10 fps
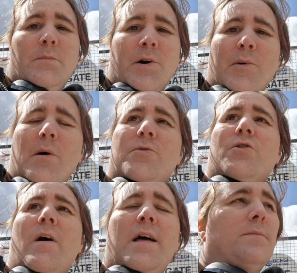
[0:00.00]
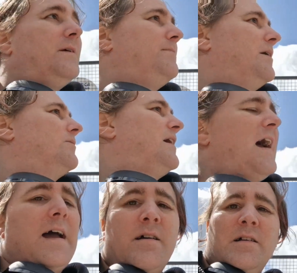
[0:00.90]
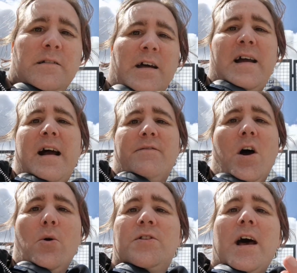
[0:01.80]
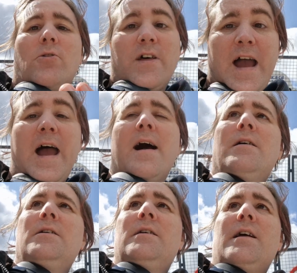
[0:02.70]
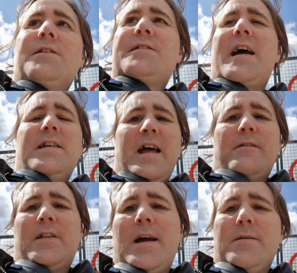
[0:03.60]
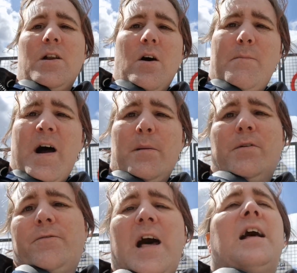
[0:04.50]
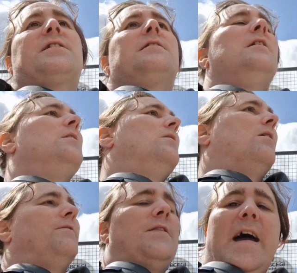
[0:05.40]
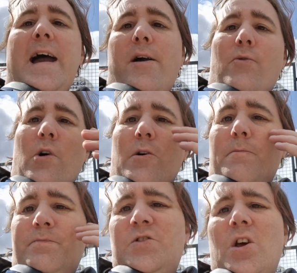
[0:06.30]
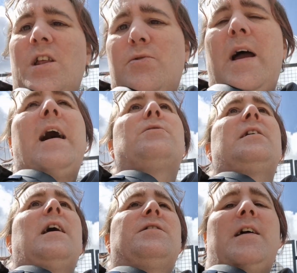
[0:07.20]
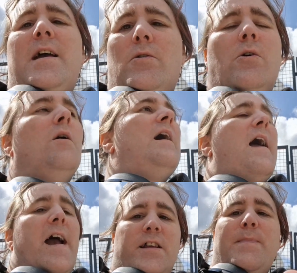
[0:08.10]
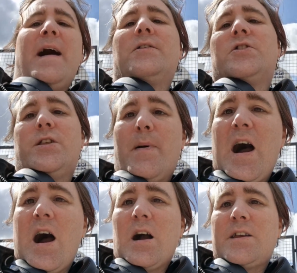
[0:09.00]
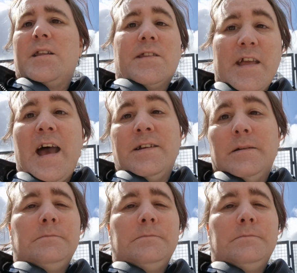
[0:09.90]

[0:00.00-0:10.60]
But what would you rather be built there? Like have the hotel there instead, and have like, you know, apartment flats over there, or turn it into a housing estate, or expand the park instead?